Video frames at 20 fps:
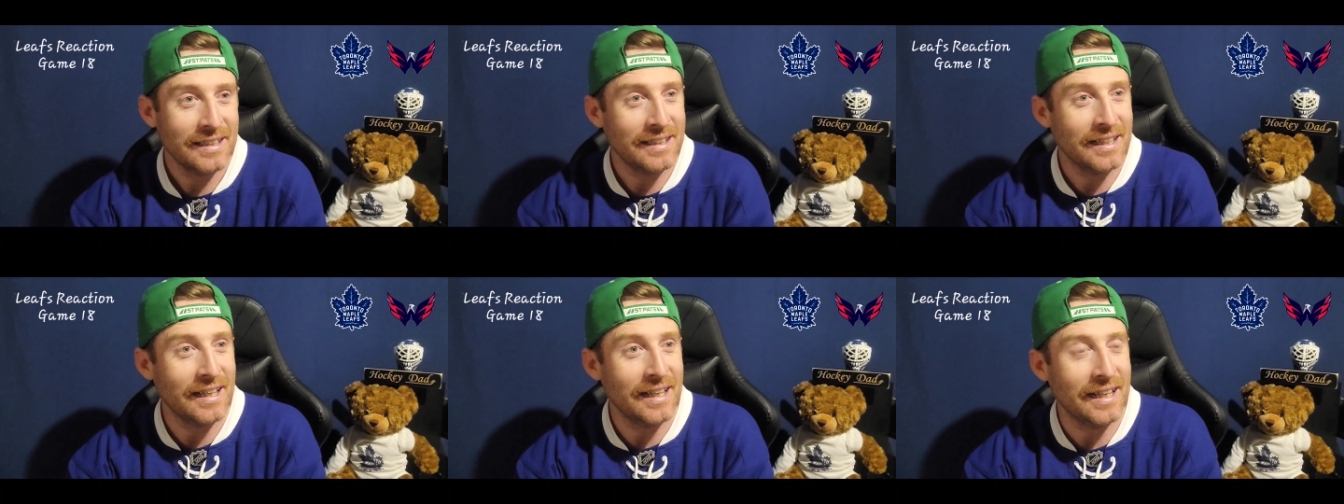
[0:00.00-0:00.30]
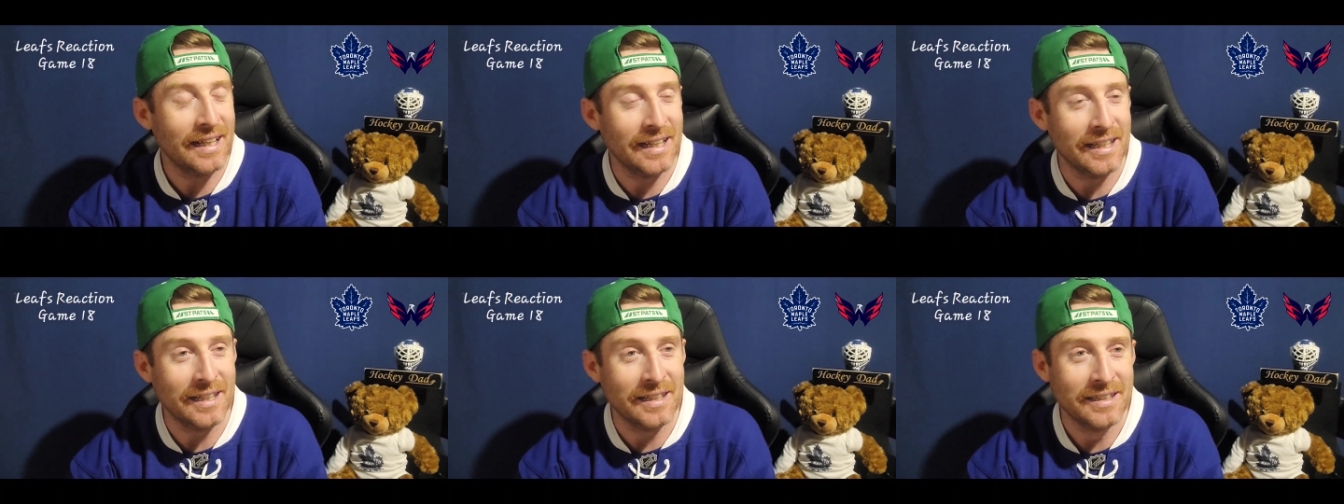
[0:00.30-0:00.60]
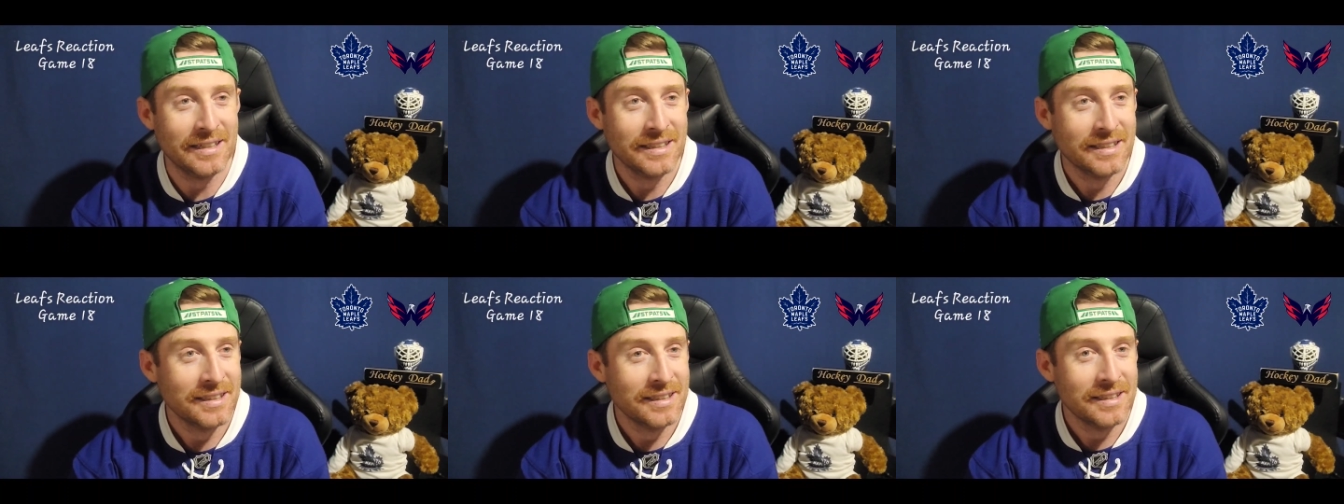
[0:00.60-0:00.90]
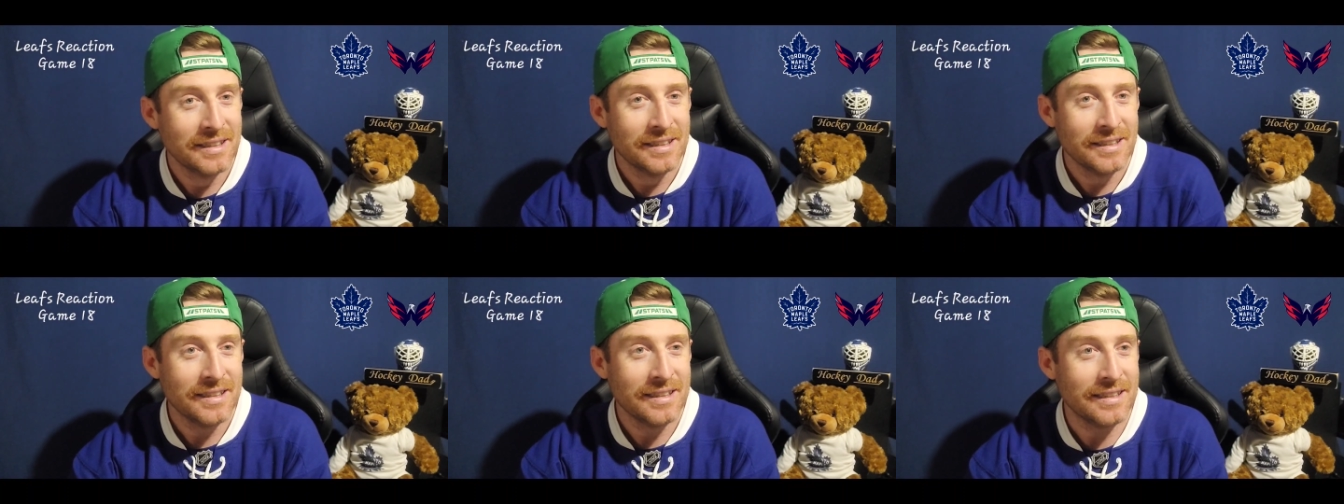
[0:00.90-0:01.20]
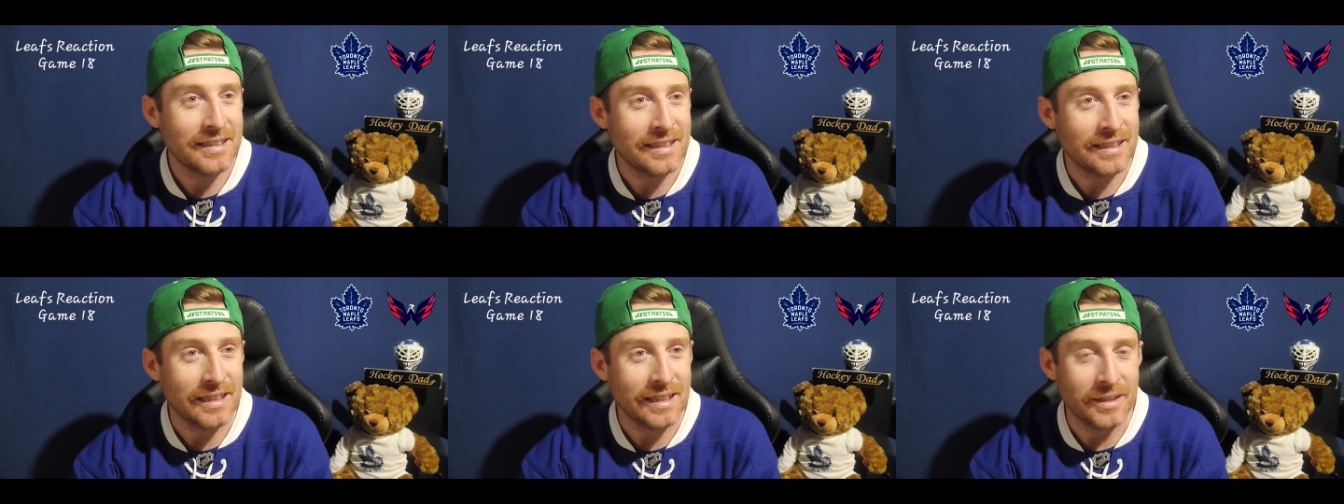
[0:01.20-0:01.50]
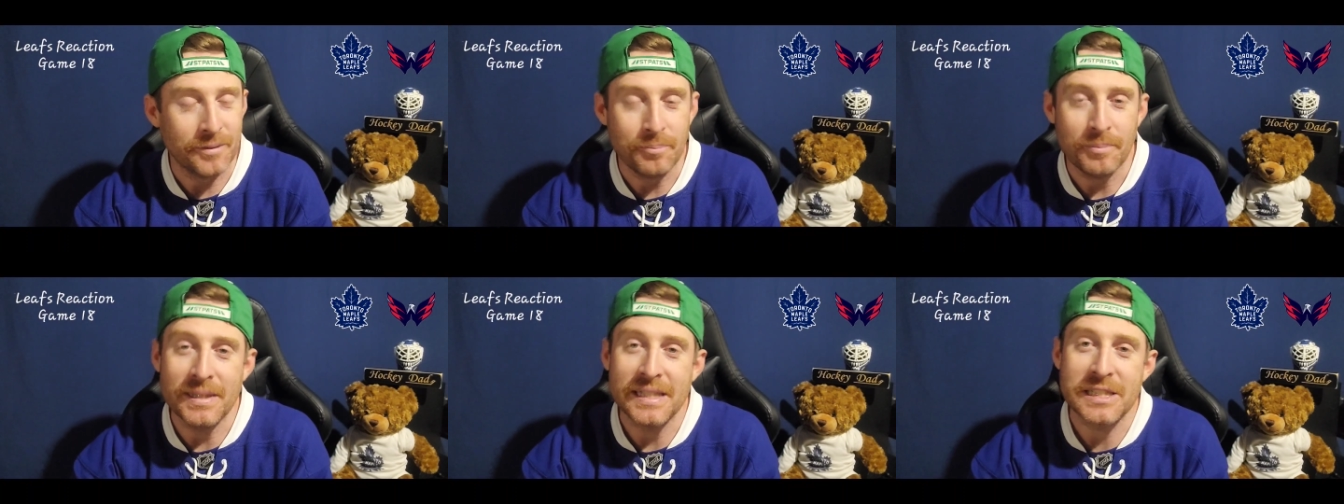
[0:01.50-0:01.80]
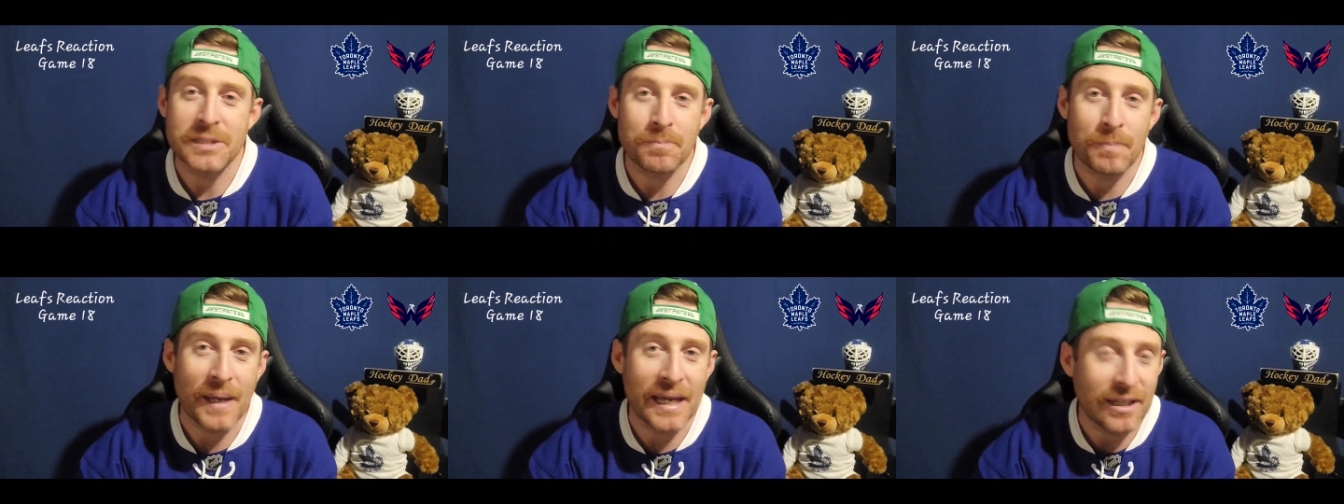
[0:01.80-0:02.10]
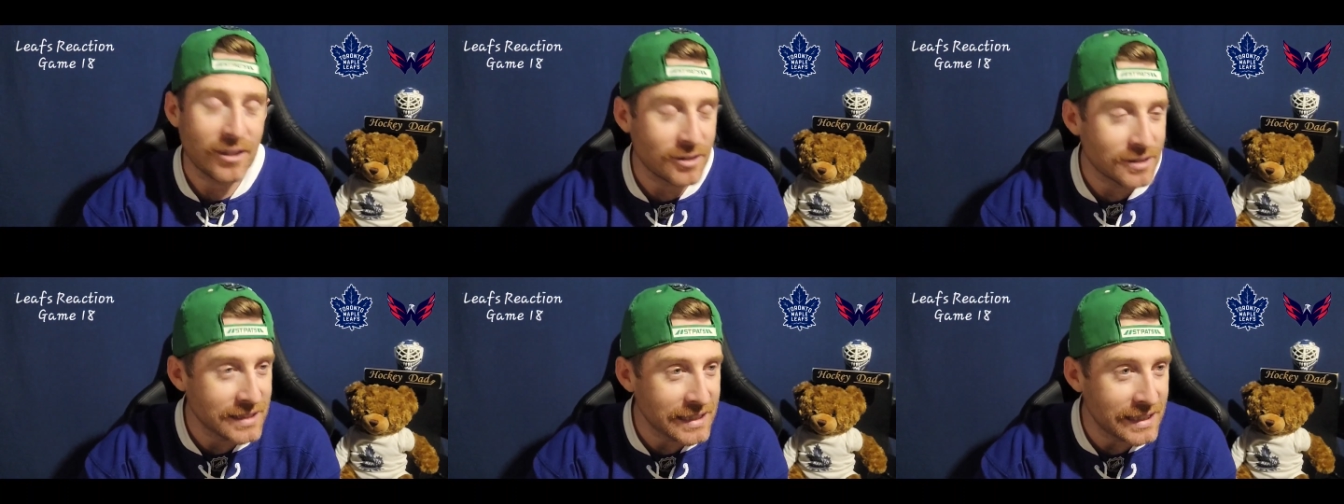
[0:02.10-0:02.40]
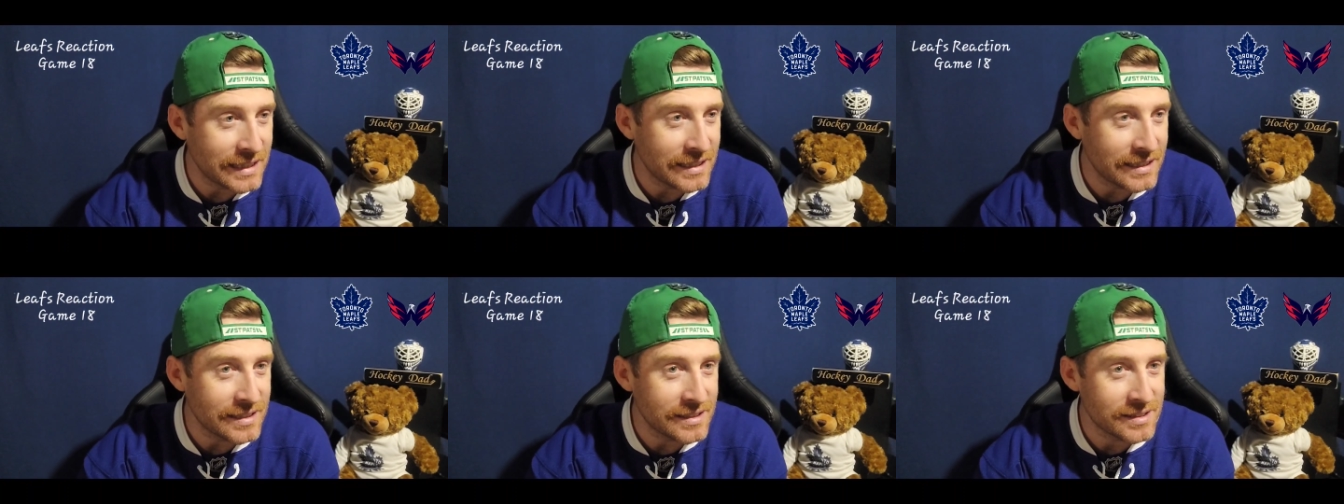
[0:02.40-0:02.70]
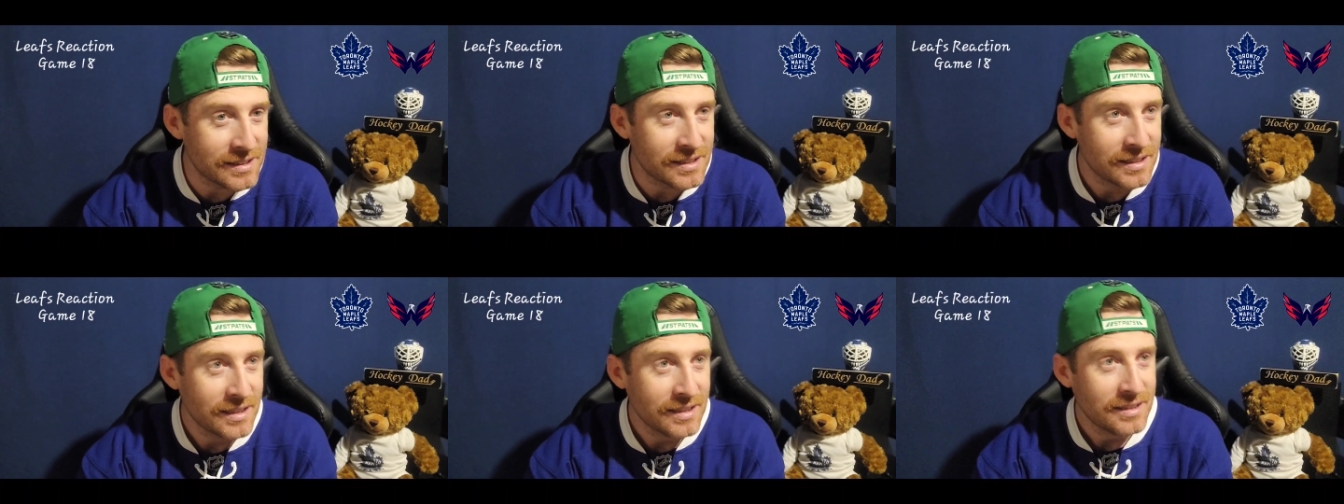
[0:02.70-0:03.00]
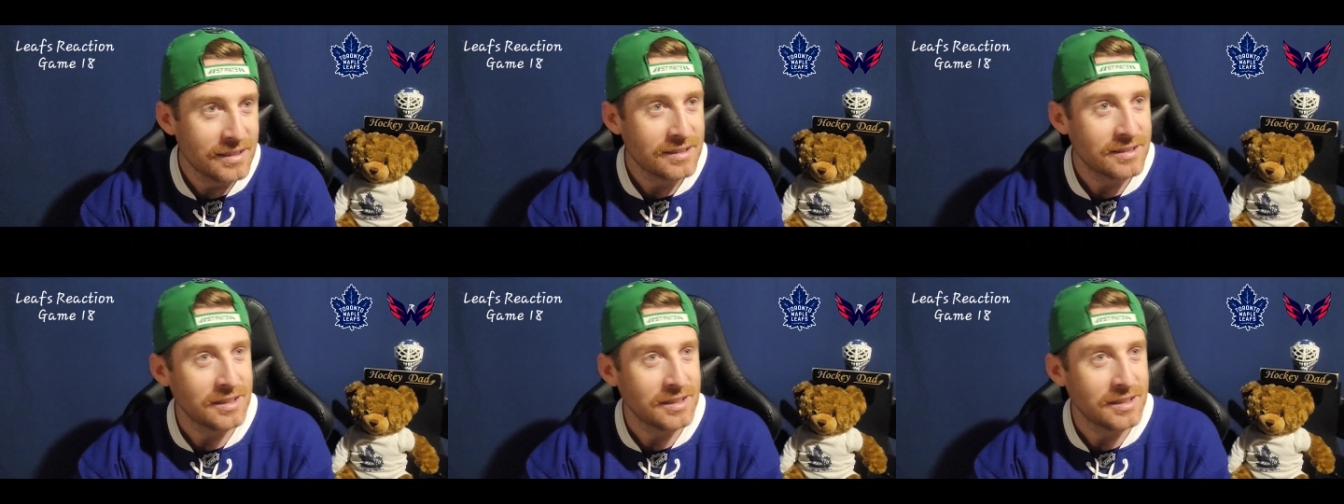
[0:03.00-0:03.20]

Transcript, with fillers: Uh, God, missed penalties,